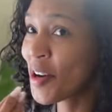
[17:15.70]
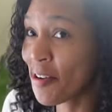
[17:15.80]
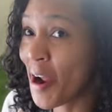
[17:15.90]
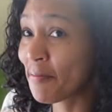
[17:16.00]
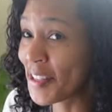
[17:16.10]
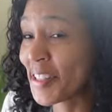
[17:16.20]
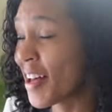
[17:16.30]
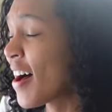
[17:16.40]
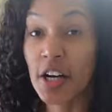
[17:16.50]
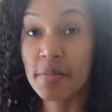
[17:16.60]
wanna wrap this
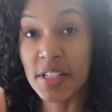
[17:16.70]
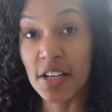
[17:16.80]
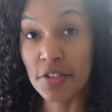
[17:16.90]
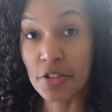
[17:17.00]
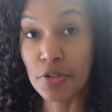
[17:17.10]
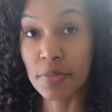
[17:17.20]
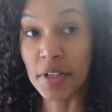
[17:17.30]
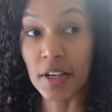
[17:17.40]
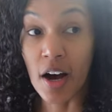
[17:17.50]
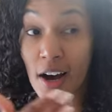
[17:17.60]
up. It comes down to
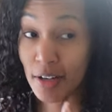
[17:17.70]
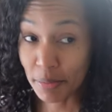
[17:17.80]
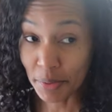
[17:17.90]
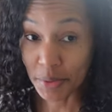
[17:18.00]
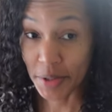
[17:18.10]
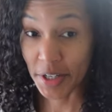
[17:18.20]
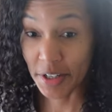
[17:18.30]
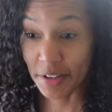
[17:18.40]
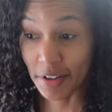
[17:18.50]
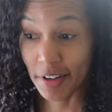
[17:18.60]
being
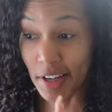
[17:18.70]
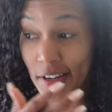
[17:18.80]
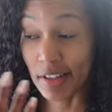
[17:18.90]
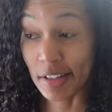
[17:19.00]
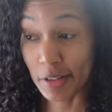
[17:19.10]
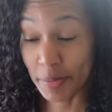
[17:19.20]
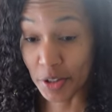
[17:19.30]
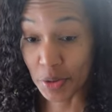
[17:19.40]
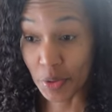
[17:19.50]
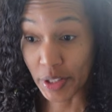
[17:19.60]
unemployed or getting a little
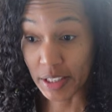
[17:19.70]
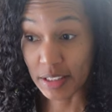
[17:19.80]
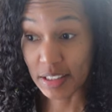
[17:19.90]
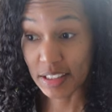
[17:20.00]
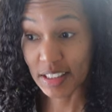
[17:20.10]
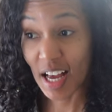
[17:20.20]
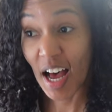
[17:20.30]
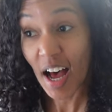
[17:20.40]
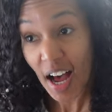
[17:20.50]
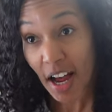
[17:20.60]
bit of coins.
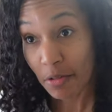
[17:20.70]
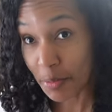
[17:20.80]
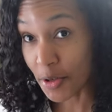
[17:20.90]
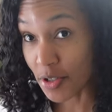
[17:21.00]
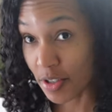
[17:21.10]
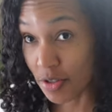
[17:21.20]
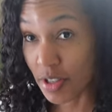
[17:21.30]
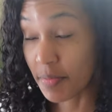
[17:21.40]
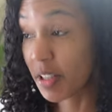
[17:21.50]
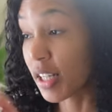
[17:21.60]
I would personally do
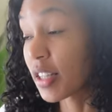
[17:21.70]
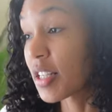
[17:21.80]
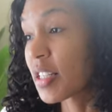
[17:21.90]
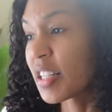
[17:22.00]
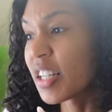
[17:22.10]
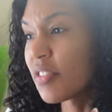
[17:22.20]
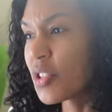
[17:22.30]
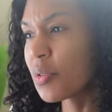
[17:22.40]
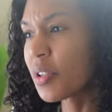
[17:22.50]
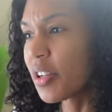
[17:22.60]
something like this and it gives
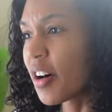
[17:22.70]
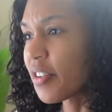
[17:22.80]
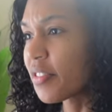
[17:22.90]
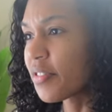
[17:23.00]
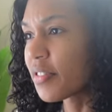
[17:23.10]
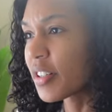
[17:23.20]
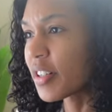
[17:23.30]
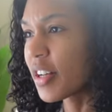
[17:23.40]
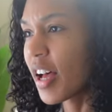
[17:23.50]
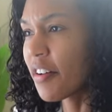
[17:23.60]
you a lot of
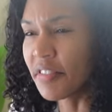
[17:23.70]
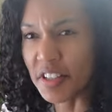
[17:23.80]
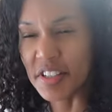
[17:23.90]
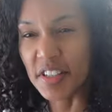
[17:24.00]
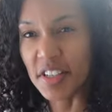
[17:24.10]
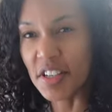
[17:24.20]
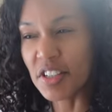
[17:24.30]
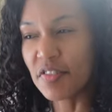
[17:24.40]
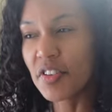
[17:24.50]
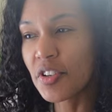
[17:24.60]
efficacy because
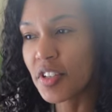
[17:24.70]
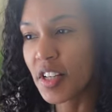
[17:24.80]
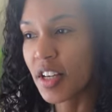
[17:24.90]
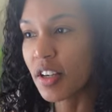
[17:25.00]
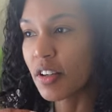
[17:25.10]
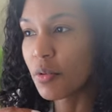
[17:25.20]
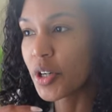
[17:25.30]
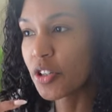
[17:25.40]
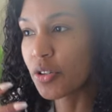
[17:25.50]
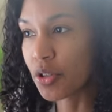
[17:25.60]
it feels like
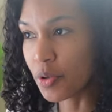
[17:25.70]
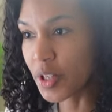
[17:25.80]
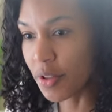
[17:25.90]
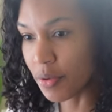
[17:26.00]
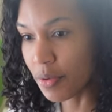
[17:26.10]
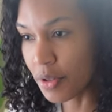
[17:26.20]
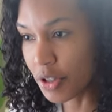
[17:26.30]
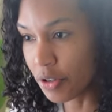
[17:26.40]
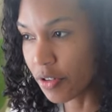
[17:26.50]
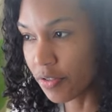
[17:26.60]
what you're going through, you're
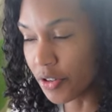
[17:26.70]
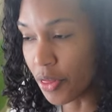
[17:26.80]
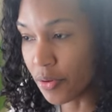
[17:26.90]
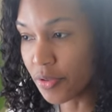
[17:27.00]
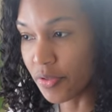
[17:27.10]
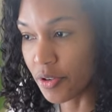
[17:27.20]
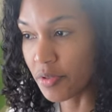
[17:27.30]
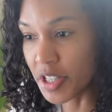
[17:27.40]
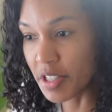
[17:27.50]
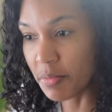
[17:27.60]
going through for a
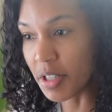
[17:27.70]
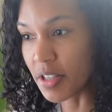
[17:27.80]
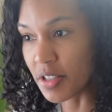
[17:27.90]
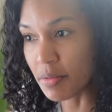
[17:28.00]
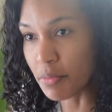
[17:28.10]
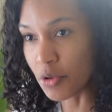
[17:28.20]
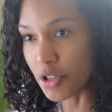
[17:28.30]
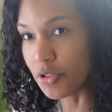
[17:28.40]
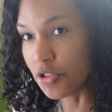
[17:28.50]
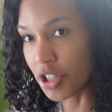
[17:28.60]
reason because the more
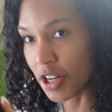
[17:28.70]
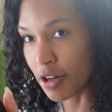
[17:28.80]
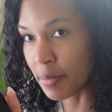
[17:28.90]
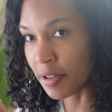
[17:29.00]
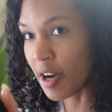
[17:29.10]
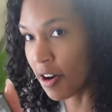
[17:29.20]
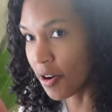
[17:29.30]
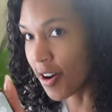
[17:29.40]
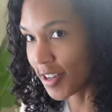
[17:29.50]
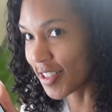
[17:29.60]
you share about how
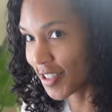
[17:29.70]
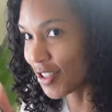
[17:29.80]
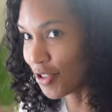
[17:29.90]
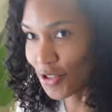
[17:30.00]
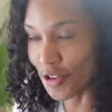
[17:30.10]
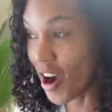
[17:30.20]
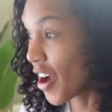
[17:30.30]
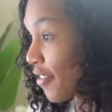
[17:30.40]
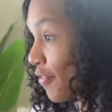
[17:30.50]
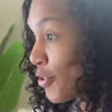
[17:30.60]
hard it is to use your
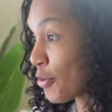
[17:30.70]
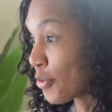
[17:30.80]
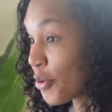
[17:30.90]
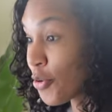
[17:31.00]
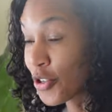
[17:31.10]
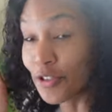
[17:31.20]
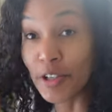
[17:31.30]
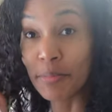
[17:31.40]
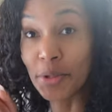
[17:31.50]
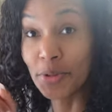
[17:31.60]
iPhone or your
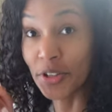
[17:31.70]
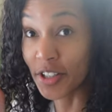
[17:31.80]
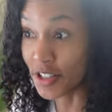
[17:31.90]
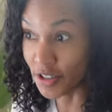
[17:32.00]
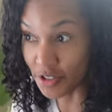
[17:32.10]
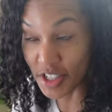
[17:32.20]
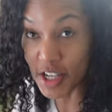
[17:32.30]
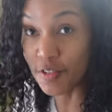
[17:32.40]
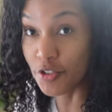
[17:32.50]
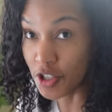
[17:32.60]
computer, because there's
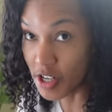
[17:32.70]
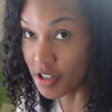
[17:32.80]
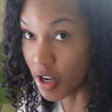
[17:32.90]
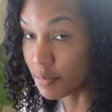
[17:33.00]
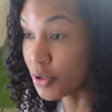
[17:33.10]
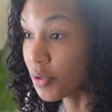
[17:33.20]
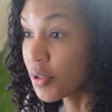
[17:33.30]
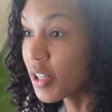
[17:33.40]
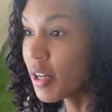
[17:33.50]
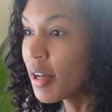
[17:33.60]
tests for desktop too,
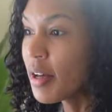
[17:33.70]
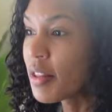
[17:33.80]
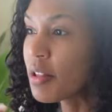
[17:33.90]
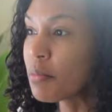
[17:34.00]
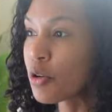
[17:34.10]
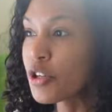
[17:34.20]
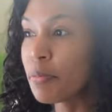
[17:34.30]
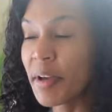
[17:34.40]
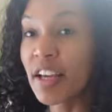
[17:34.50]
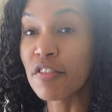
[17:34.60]
the more you
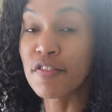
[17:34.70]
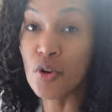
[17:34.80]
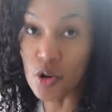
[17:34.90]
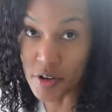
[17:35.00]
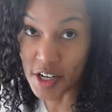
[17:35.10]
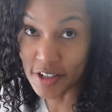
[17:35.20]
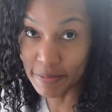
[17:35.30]
pay it forward,